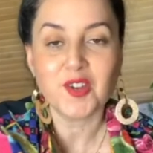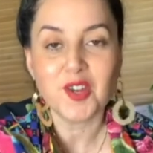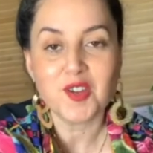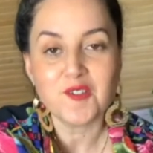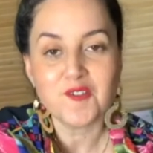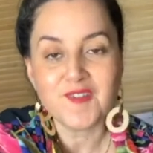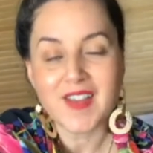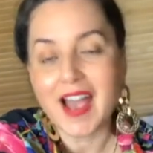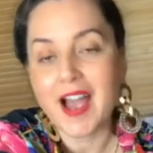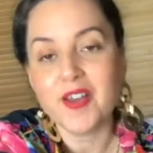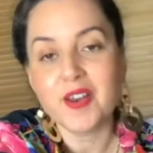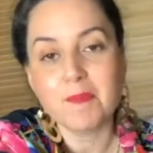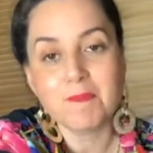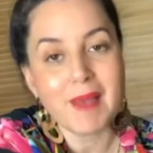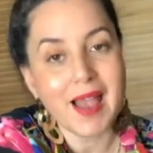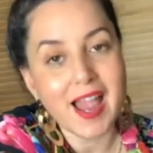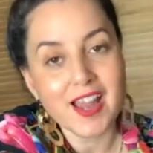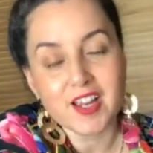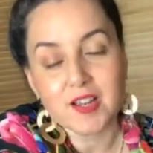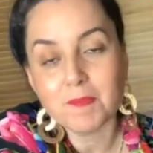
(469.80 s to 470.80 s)
found a
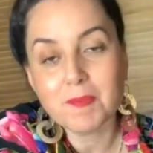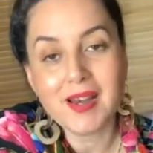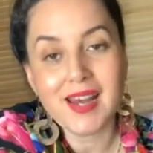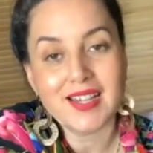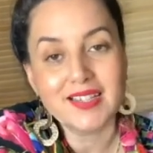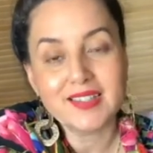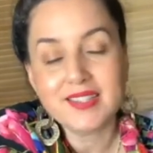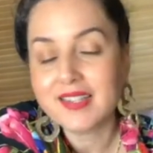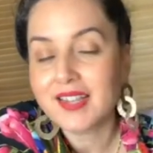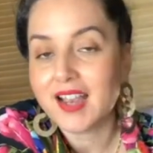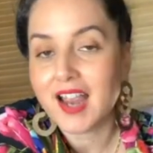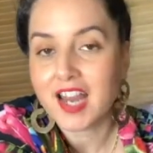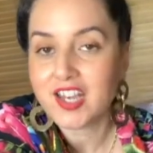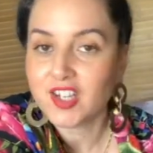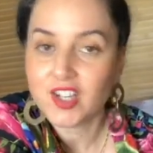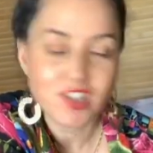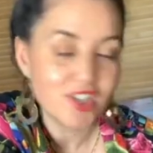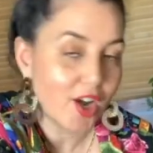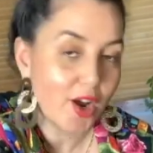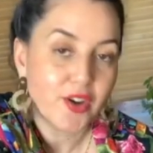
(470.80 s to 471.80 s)
bag of polenta and you
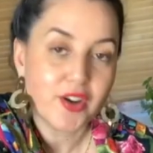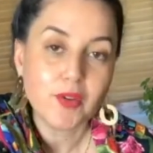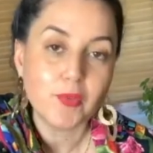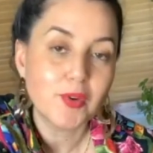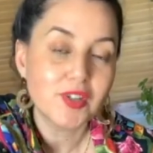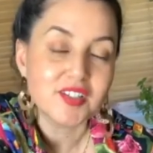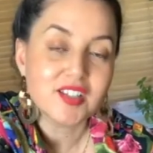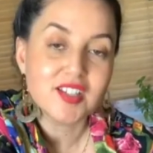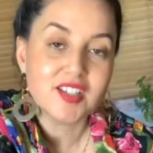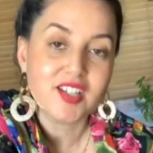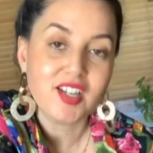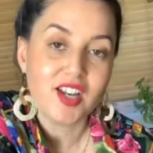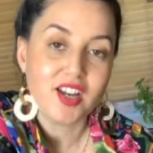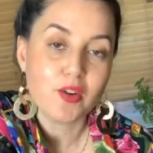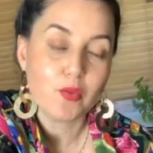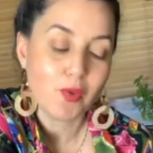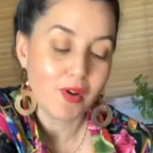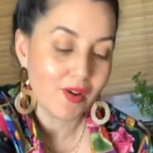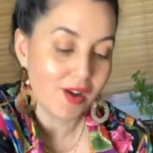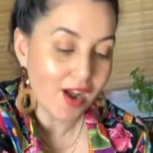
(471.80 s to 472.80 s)
don't know what to do,
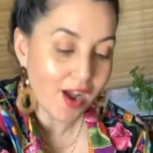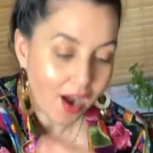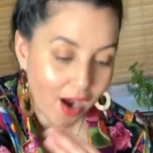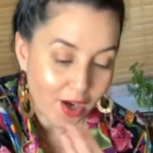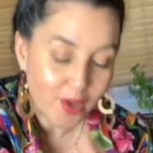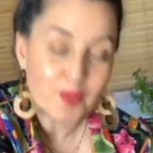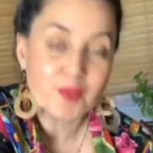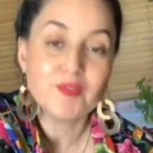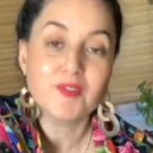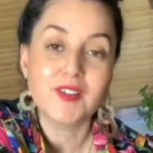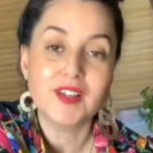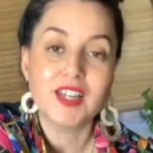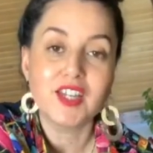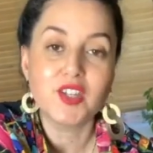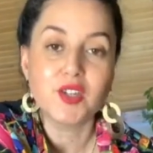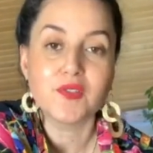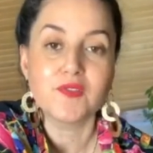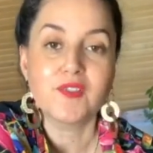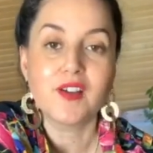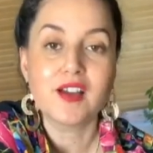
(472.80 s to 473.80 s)
well, hopefully
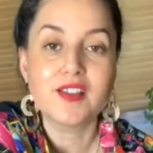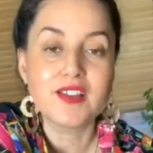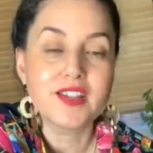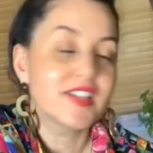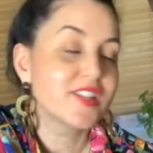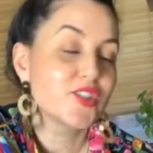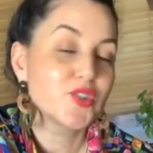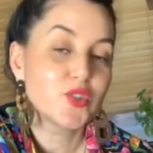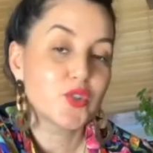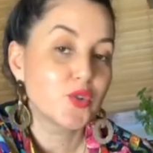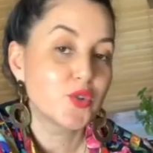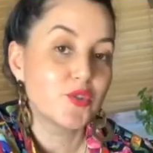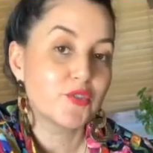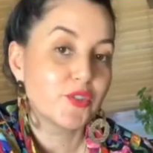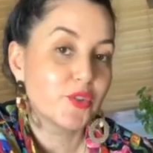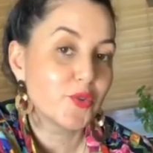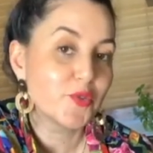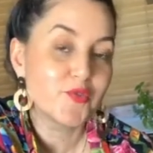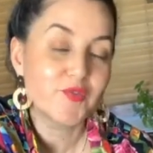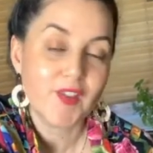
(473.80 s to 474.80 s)
you find this
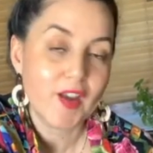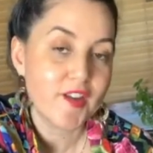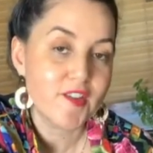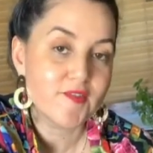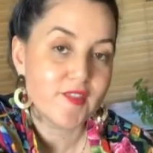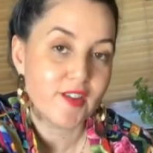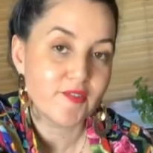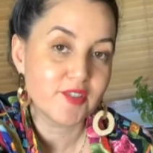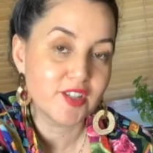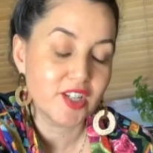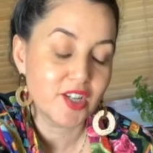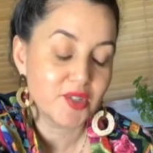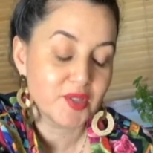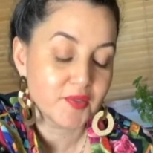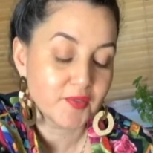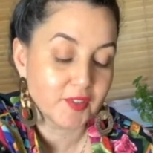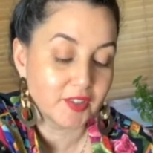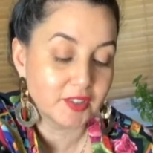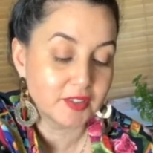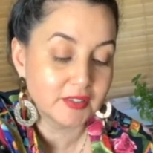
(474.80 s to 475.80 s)
tutorial very, very
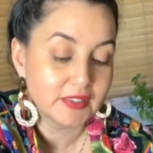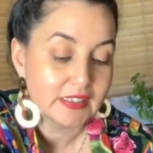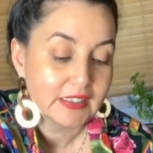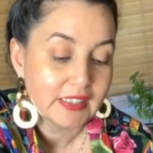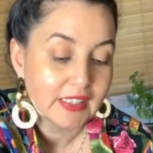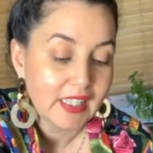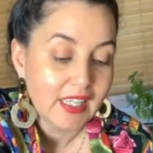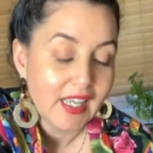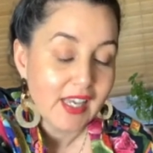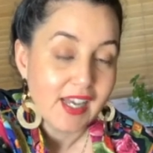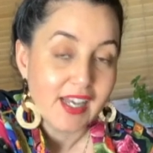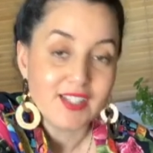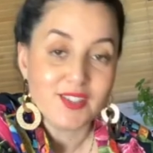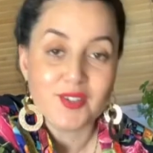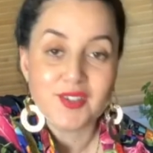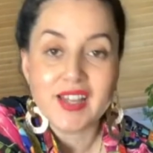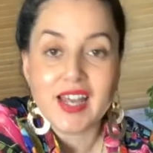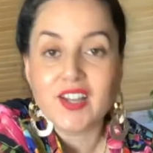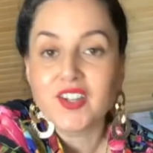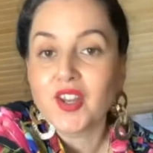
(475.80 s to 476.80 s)
useful. And on
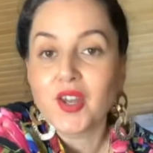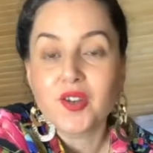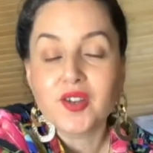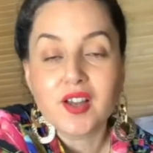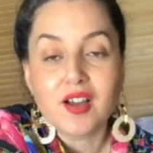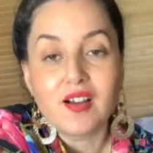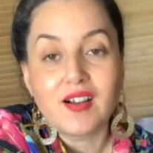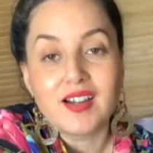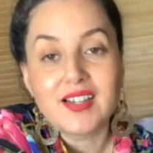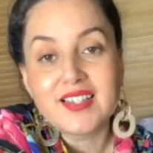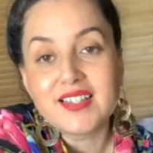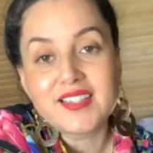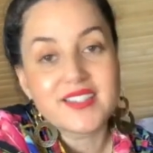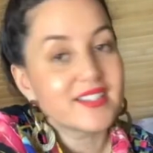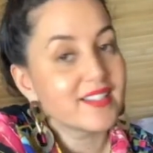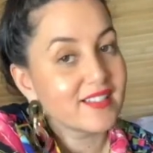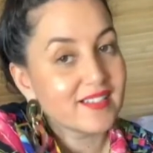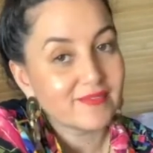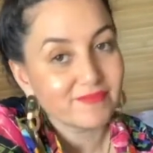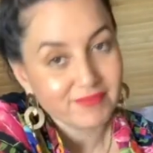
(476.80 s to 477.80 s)
that note, guys,
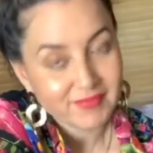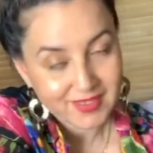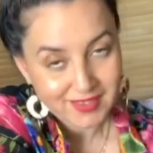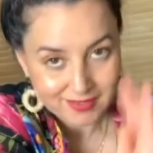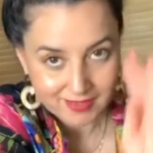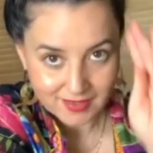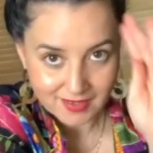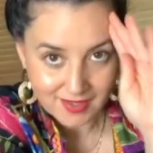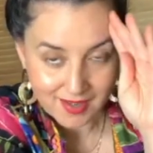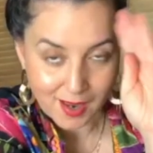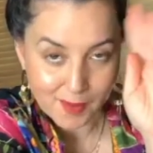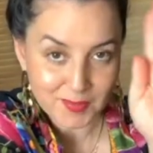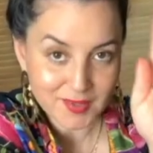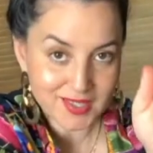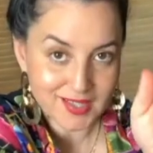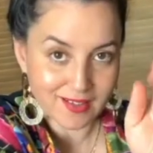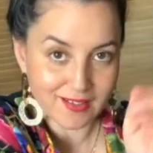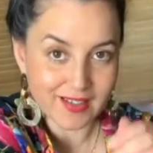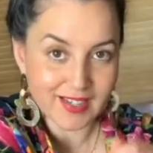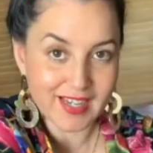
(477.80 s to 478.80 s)
I'm
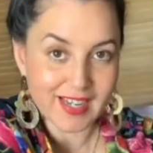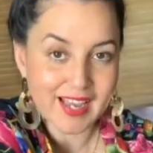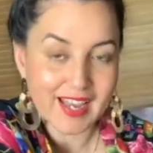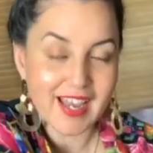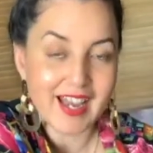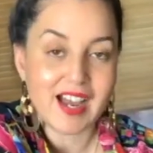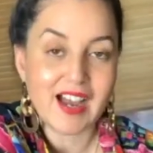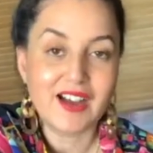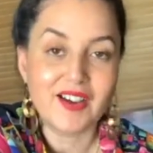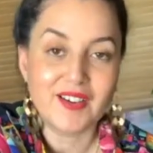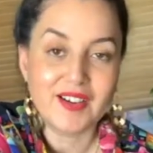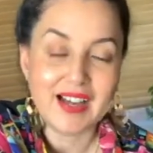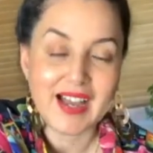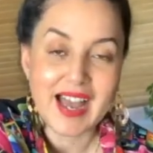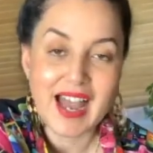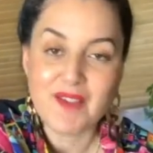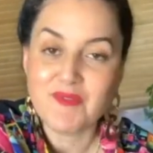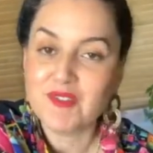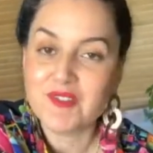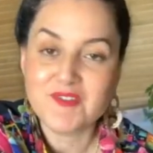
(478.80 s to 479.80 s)
signing out.
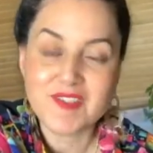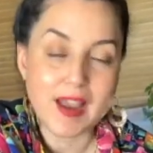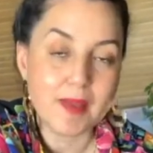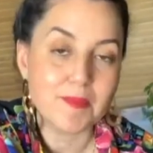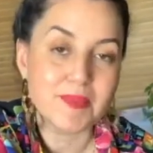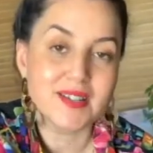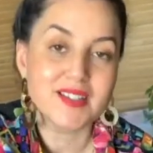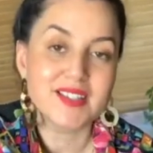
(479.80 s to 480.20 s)
Have a fabulous